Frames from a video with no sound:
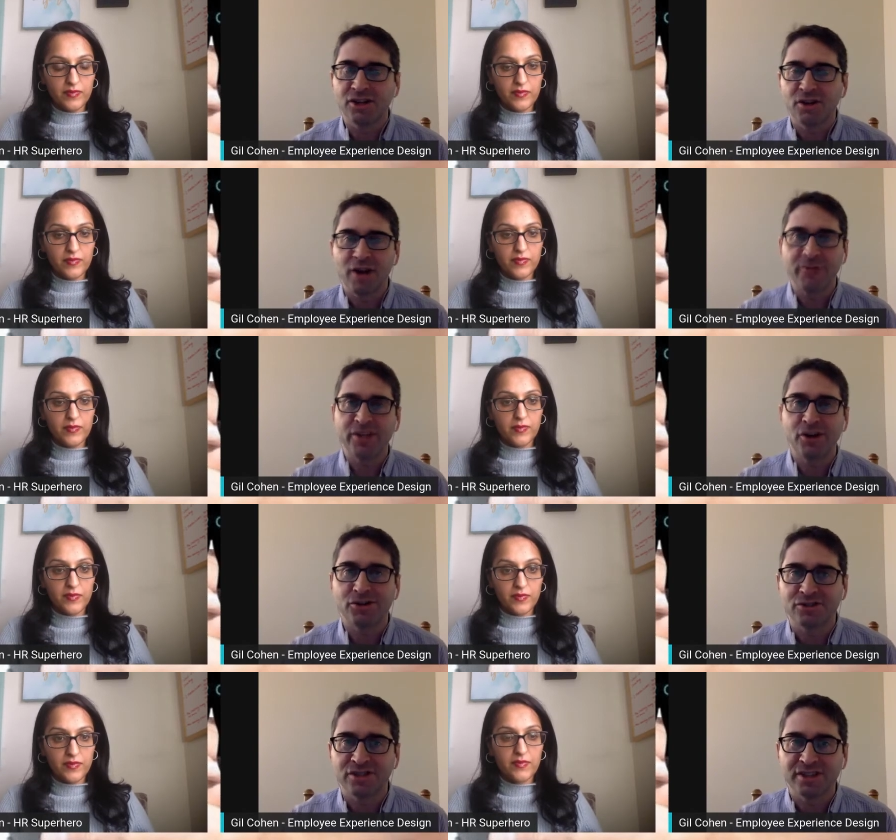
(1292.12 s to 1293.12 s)
Speaker 1: you know, how many
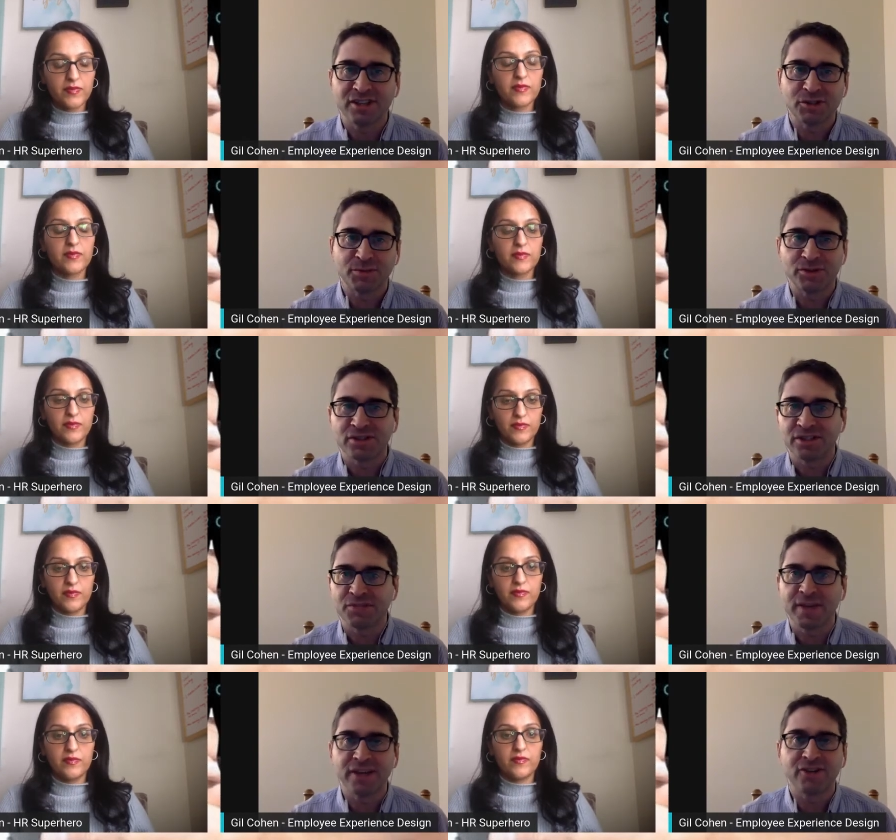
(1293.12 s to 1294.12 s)
calls the salesperson
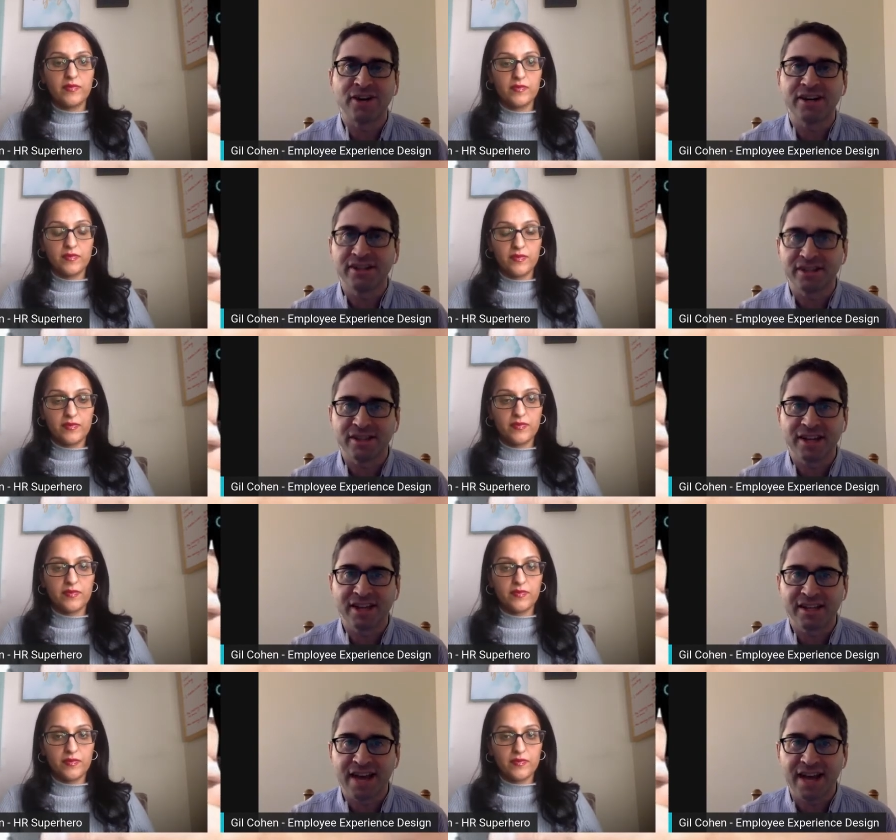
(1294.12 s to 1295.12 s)
has made or anything
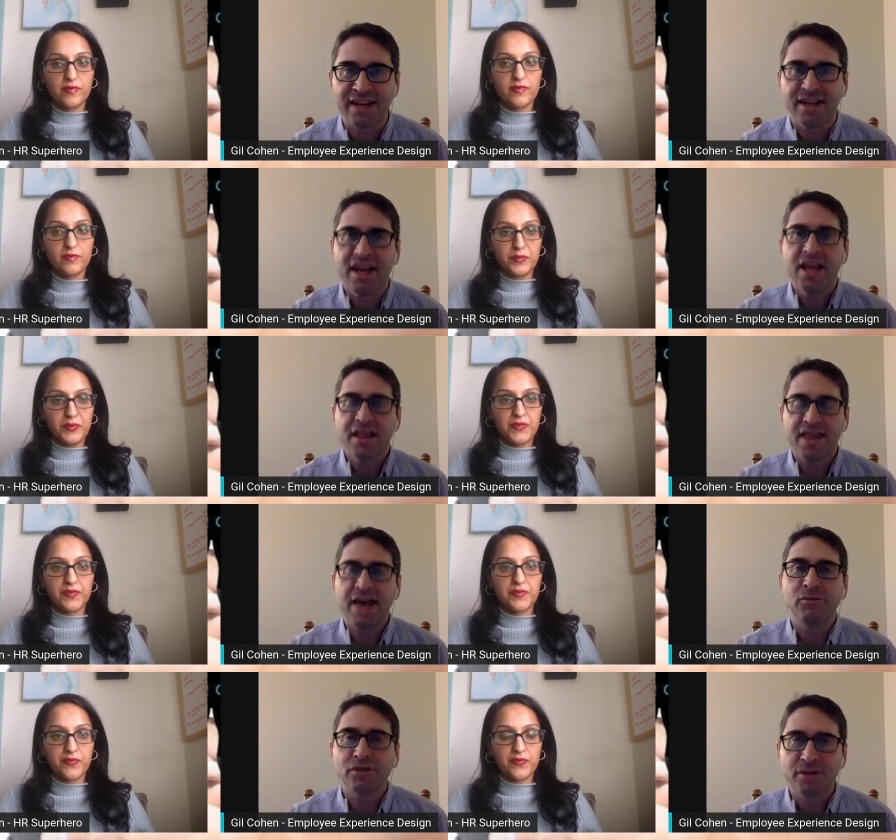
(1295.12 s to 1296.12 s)
like that,
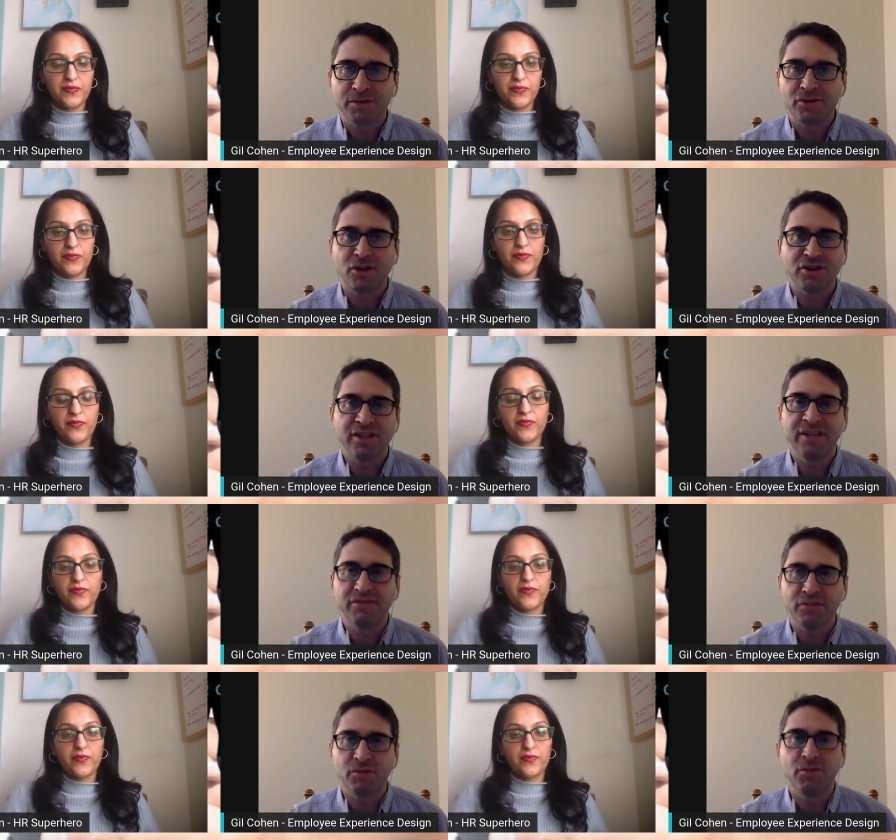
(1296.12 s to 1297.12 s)
that will come across
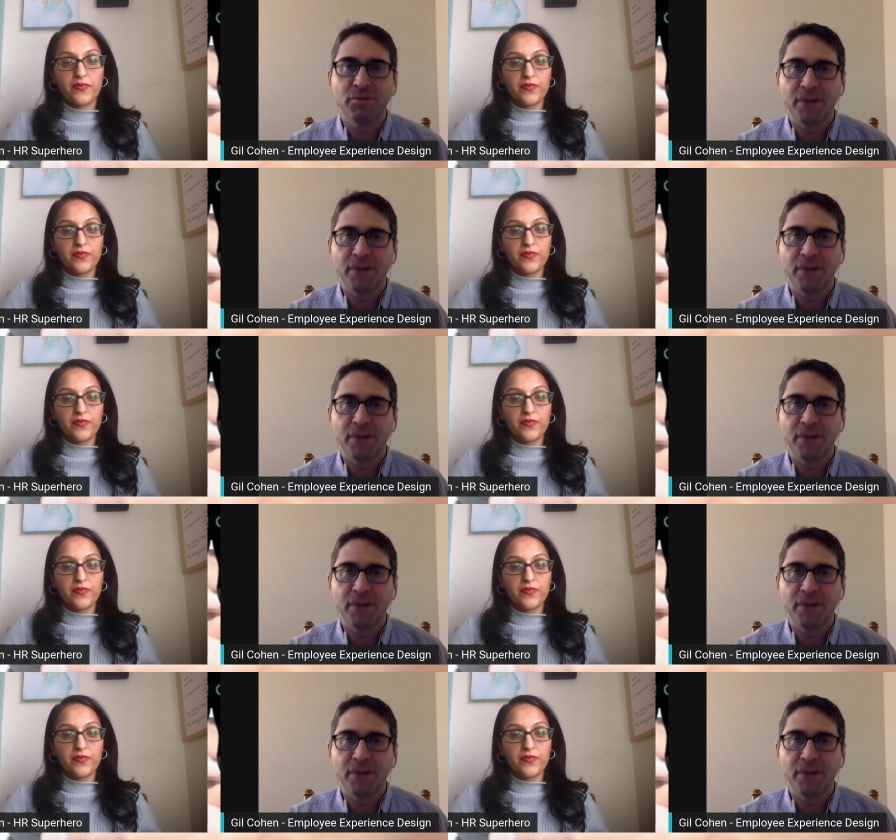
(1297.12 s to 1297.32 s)
even the